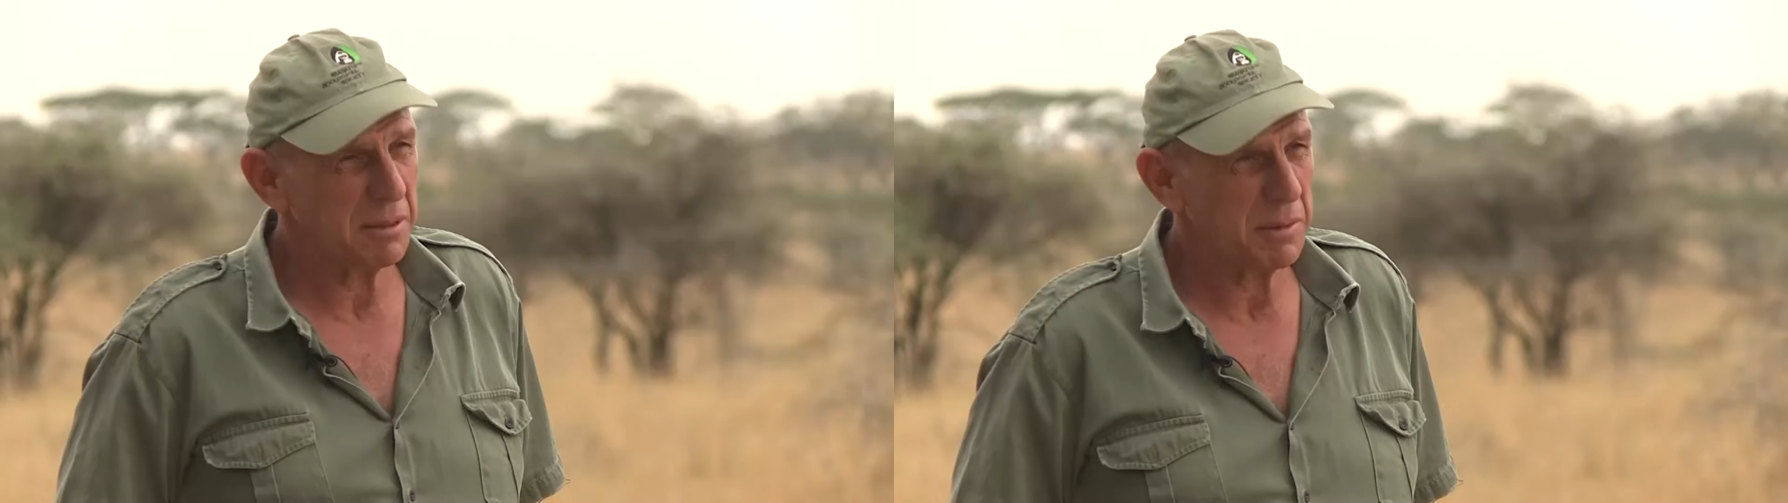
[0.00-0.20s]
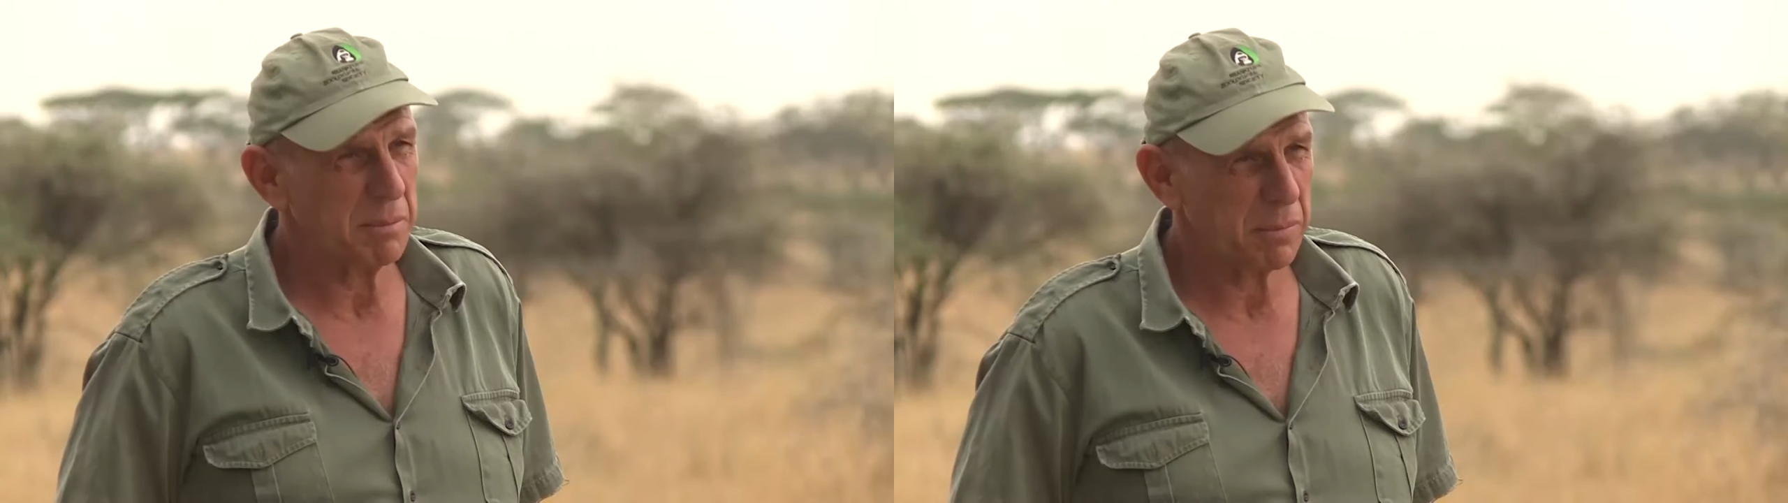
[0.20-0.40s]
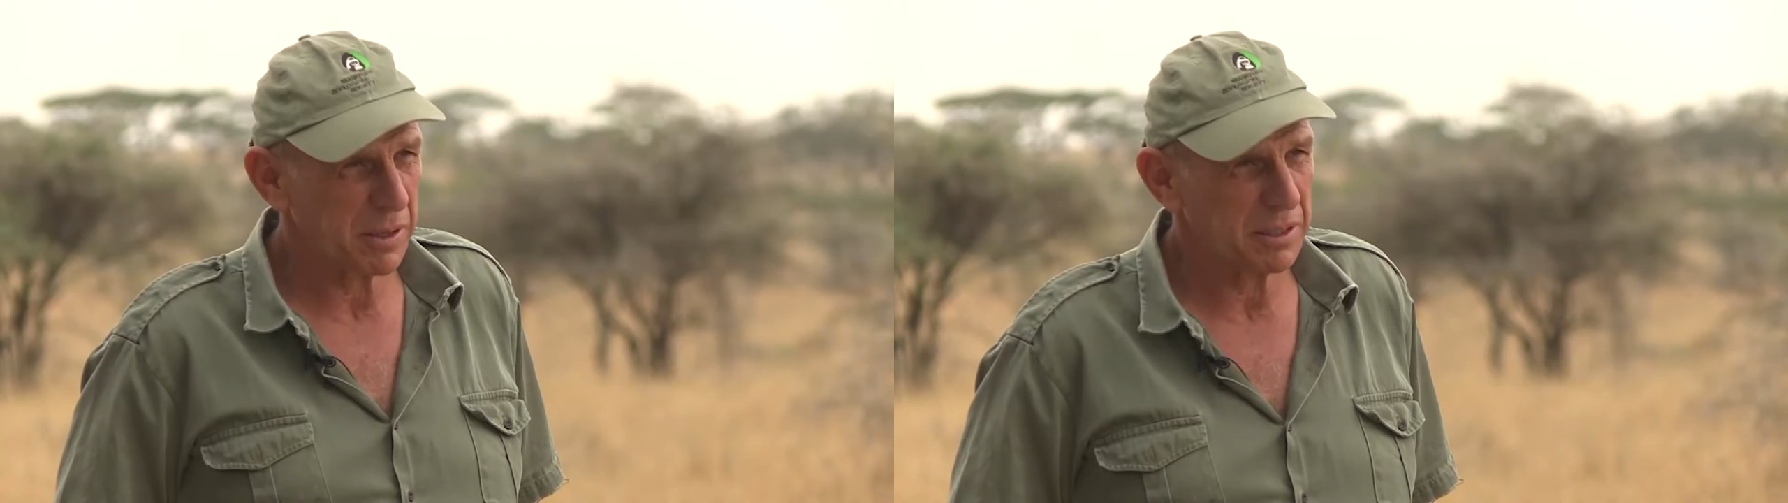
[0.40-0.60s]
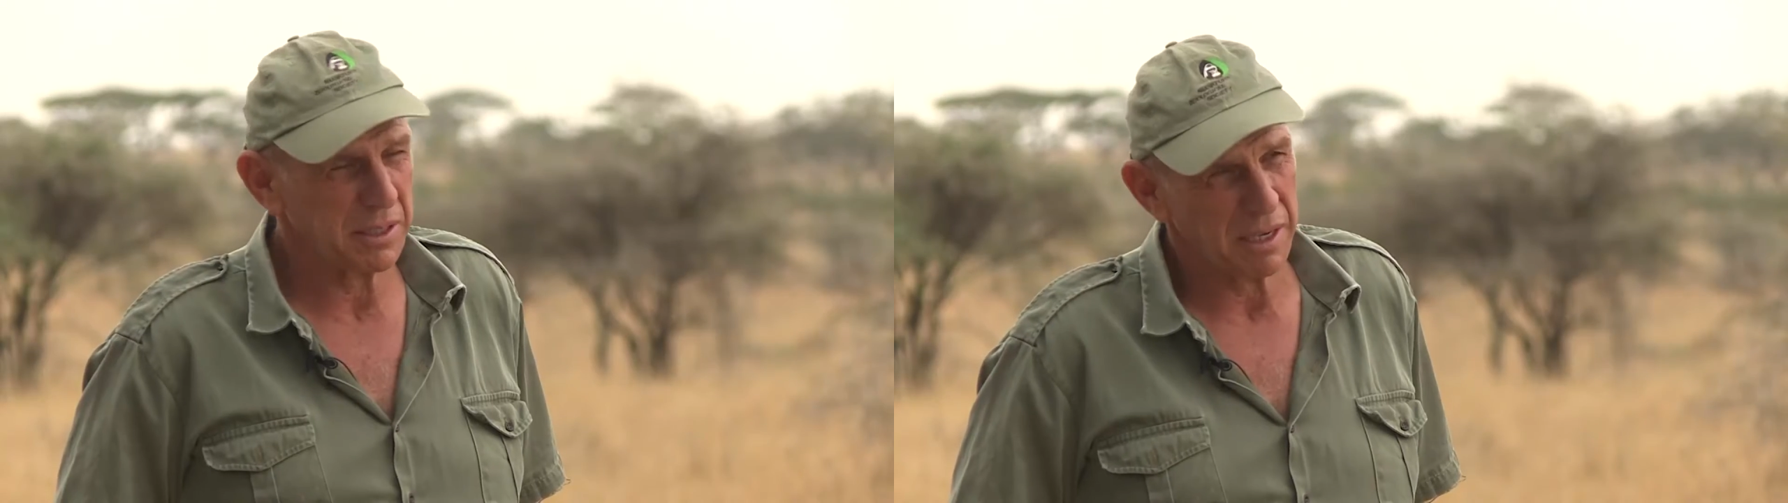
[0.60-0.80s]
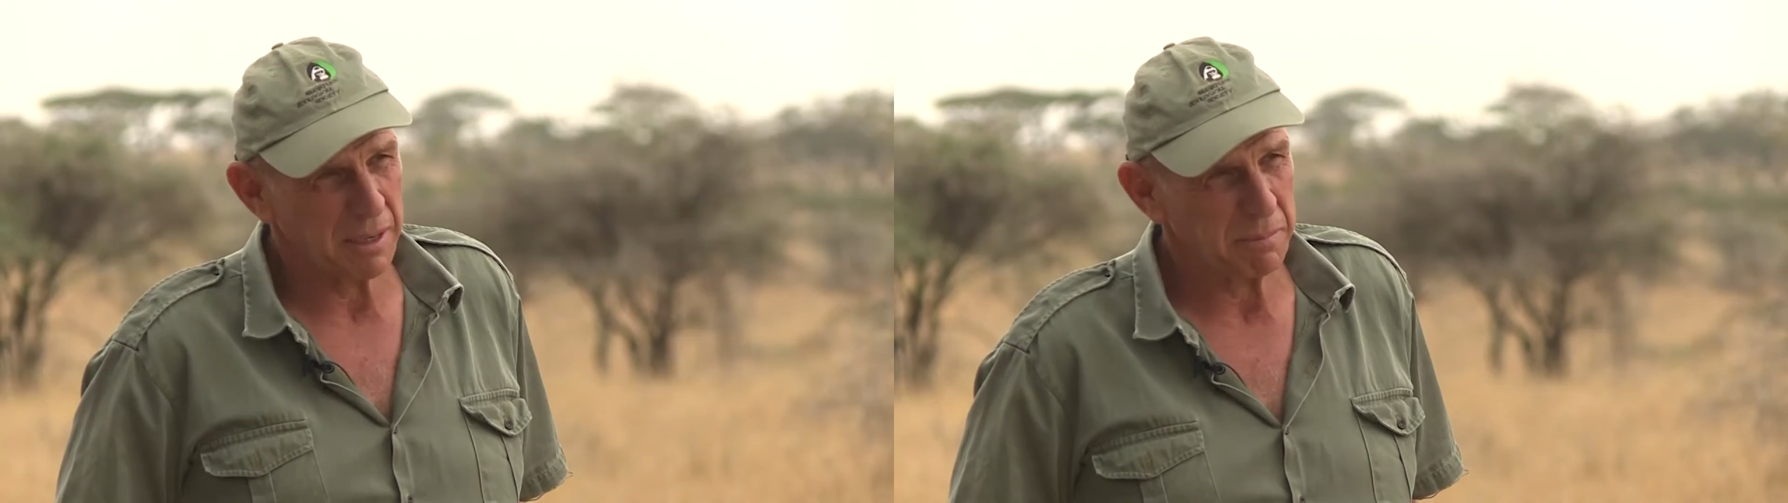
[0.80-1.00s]
keep the
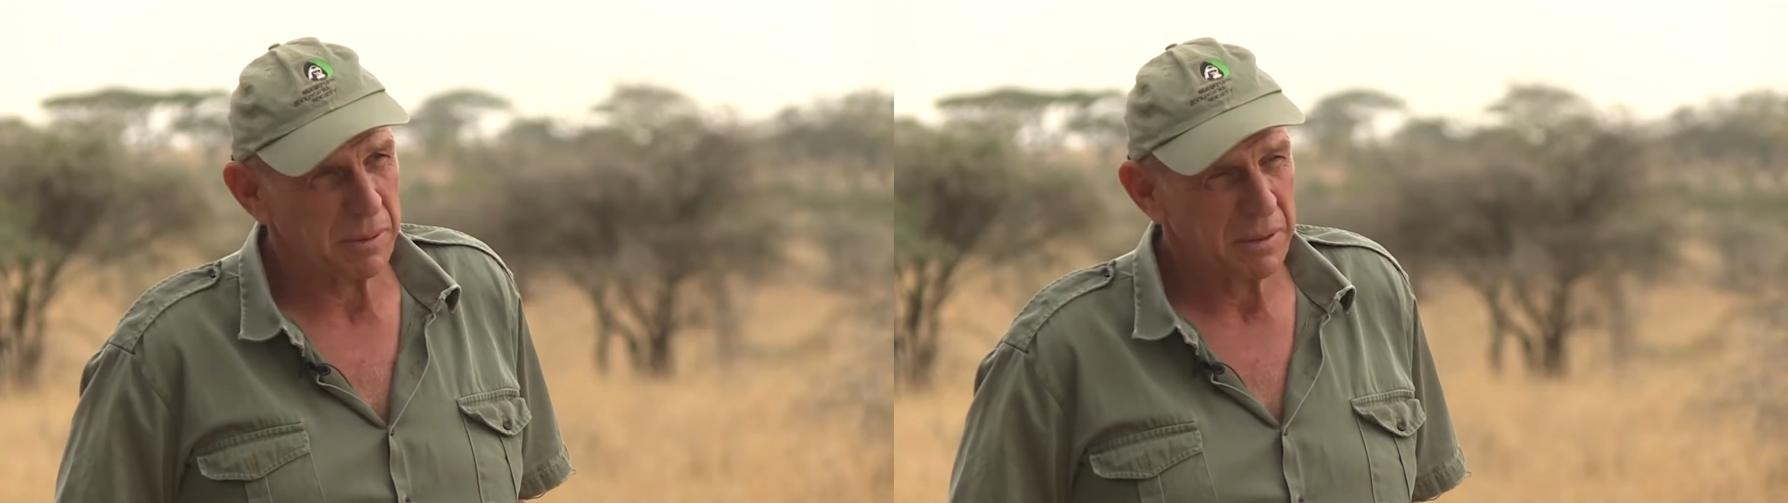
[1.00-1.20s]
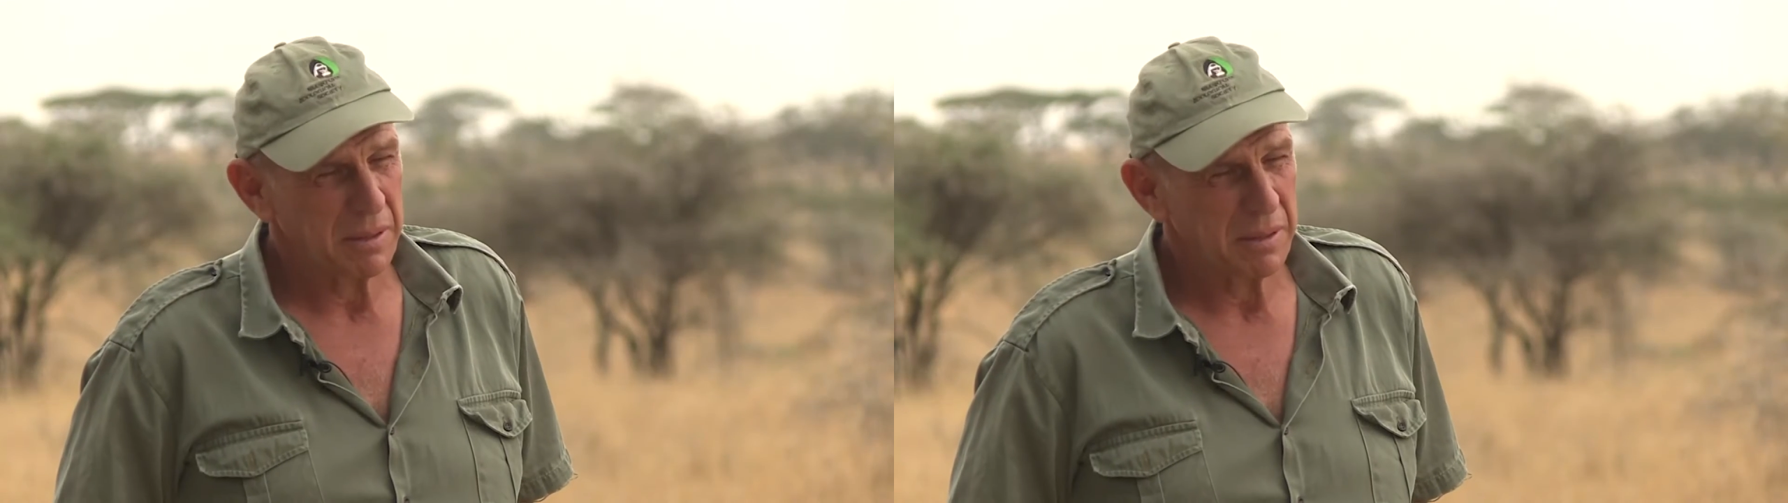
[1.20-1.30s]
pressure up